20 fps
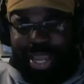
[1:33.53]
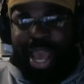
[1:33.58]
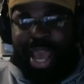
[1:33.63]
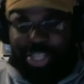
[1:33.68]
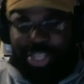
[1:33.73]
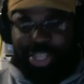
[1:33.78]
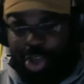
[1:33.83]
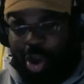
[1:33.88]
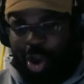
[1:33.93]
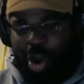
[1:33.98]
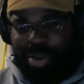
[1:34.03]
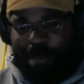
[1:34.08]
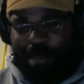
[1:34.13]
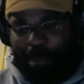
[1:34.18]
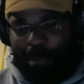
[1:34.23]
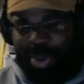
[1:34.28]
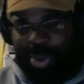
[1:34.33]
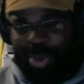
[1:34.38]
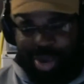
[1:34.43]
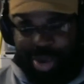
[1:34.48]
to your
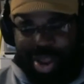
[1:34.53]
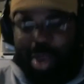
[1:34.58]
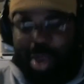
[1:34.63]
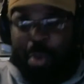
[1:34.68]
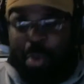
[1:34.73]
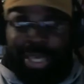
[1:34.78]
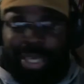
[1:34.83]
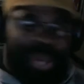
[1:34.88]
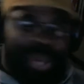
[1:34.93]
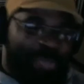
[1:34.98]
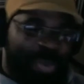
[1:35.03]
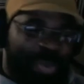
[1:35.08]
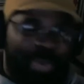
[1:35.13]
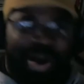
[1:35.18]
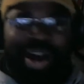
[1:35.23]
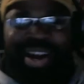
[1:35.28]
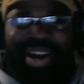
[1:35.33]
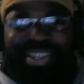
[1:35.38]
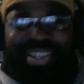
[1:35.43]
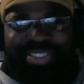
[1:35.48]
computer. We keep it
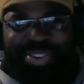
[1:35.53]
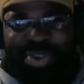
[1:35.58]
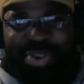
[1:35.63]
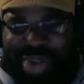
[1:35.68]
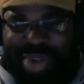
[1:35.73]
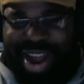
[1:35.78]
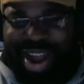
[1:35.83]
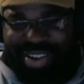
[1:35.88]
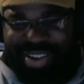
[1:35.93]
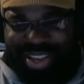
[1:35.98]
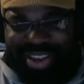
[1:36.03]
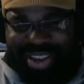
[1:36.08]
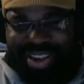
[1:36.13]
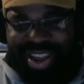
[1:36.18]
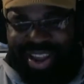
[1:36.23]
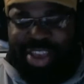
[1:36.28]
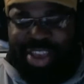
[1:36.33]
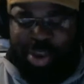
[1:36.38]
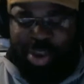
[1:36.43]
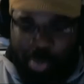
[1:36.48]
100 around here.
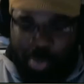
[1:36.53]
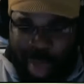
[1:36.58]
You